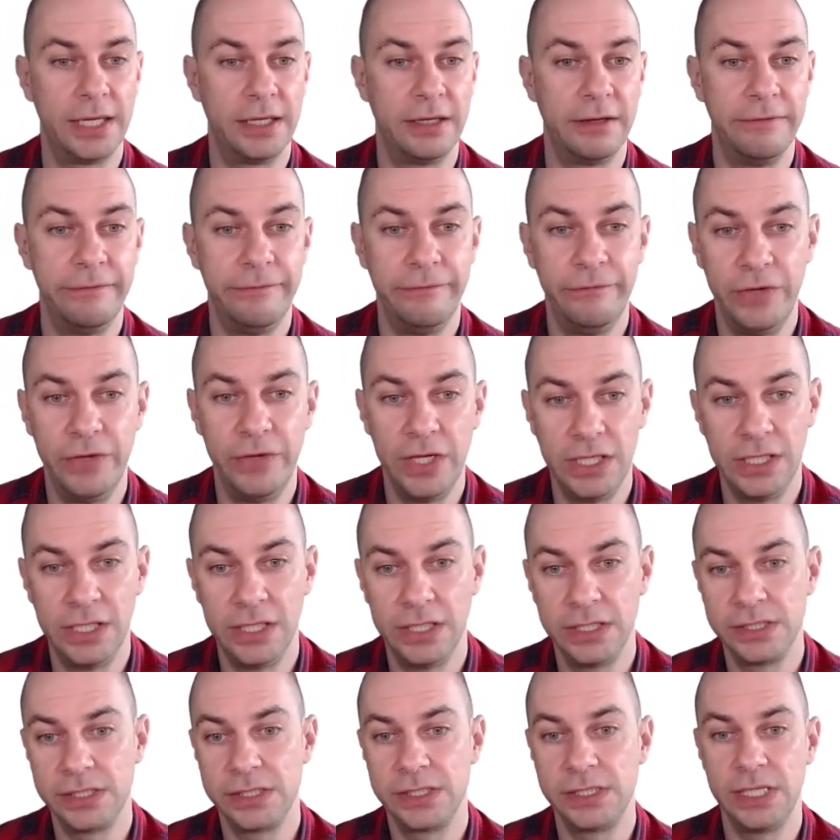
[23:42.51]

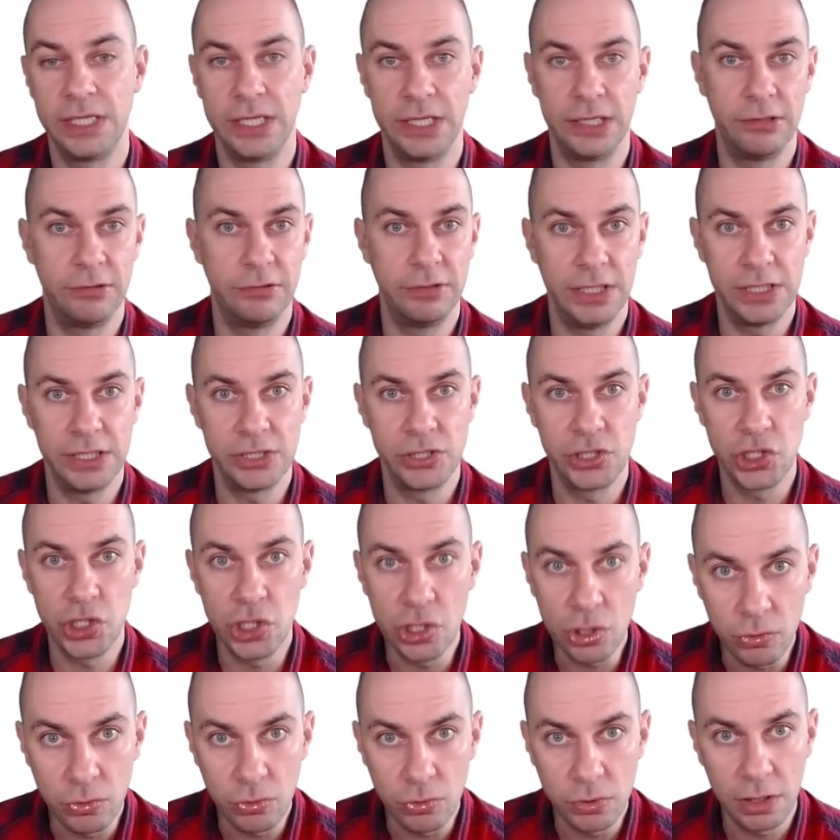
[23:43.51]
convenience yield is
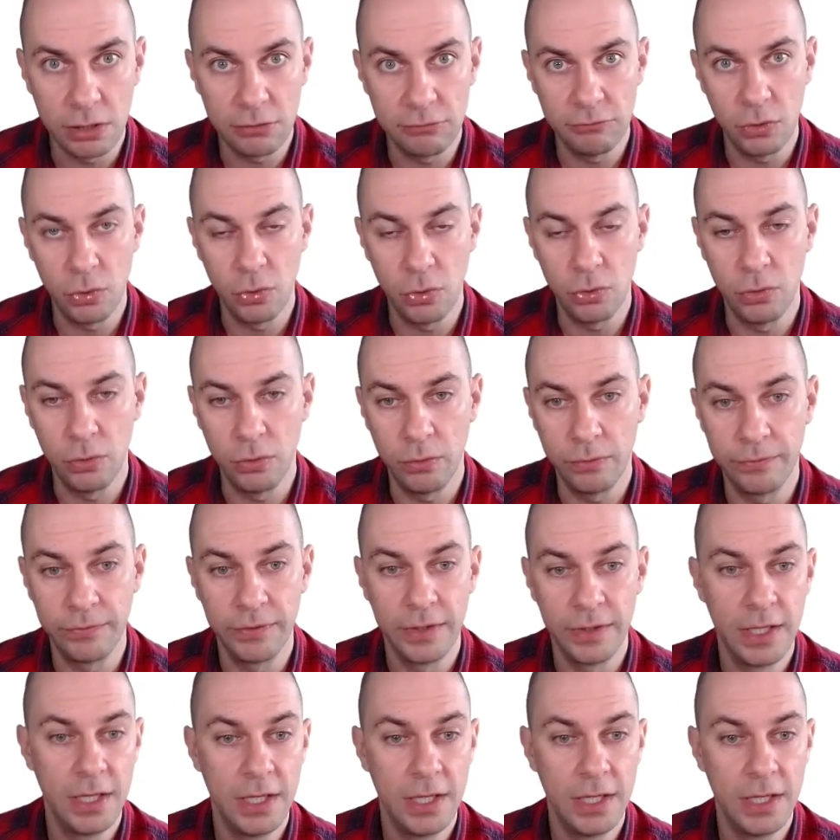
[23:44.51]
through the roof,